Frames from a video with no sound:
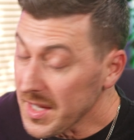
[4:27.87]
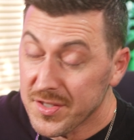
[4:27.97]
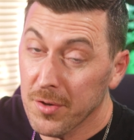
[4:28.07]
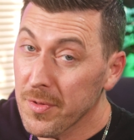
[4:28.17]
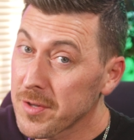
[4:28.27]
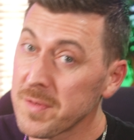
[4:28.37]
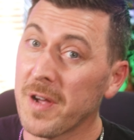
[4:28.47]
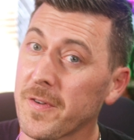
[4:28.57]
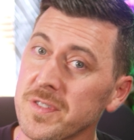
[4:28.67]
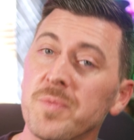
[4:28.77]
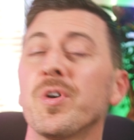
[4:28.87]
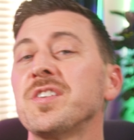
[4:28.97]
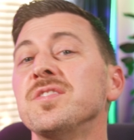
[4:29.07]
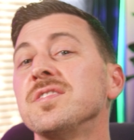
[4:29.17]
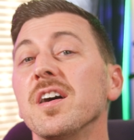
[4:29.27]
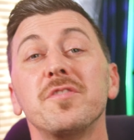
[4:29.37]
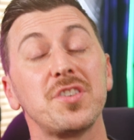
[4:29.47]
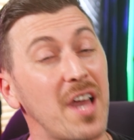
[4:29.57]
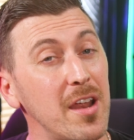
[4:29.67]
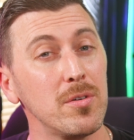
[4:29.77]
So those are my first impressions of
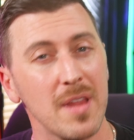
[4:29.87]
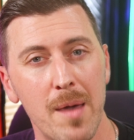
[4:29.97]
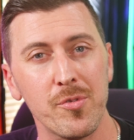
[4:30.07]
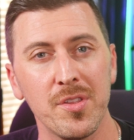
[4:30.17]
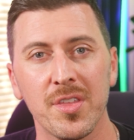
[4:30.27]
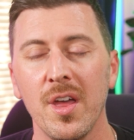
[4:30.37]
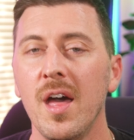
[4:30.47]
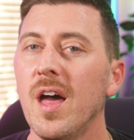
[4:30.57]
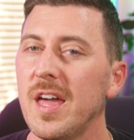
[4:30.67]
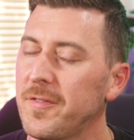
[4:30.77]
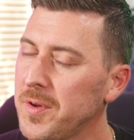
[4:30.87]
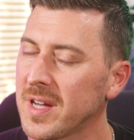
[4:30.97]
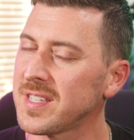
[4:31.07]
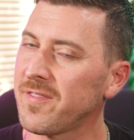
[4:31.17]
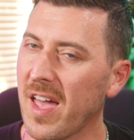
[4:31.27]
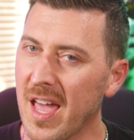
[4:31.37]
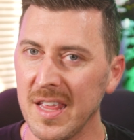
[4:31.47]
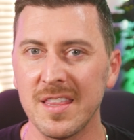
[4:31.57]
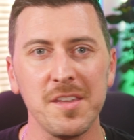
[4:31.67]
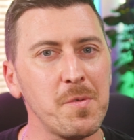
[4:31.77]
Shadow Labyrinth. If you guys have
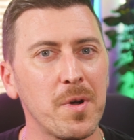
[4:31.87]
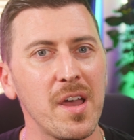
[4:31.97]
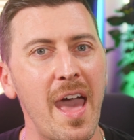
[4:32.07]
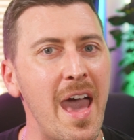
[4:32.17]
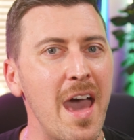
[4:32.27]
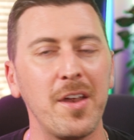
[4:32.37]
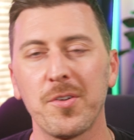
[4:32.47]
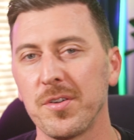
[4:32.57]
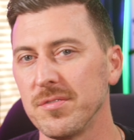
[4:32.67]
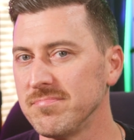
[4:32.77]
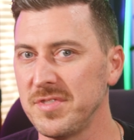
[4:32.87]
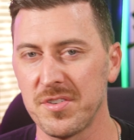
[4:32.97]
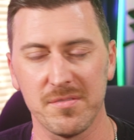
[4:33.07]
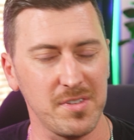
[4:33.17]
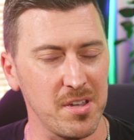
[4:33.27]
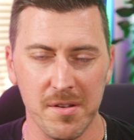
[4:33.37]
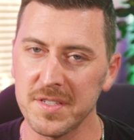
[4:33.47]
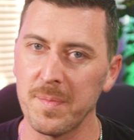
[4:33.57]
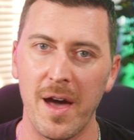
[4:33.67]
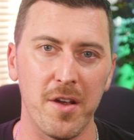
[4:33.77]
anything you want to add, or you're
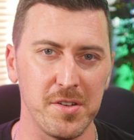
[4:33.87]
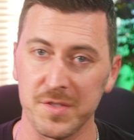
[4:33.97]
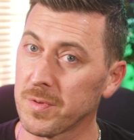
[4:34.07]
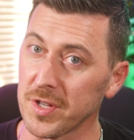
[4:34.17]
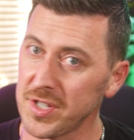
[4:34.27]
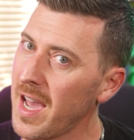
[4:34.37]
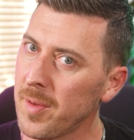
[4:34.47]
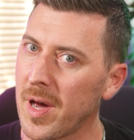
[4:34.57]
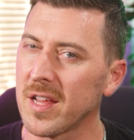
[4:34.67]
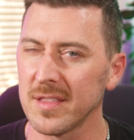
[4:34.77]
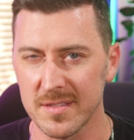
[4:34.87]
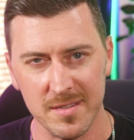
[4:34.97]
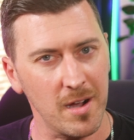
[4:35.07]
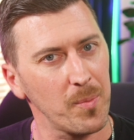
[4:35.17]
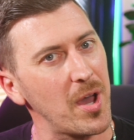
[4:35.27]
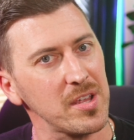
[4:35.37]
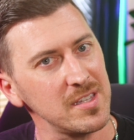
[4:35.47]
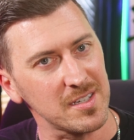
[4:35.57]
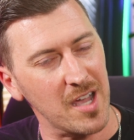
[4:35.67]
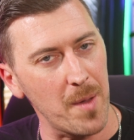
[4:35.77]
curious about, or you just want to chat about it, let's talk about it
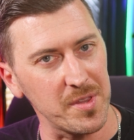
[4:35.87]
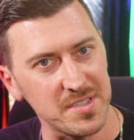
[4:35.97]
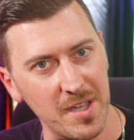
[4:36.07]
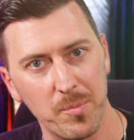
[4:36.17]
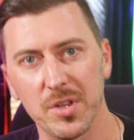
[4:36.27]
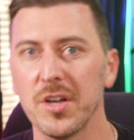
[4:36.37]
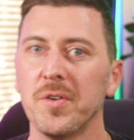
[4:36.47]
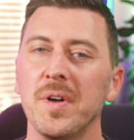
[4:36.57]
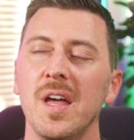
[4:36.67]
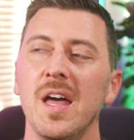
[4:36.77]
in the comments down below.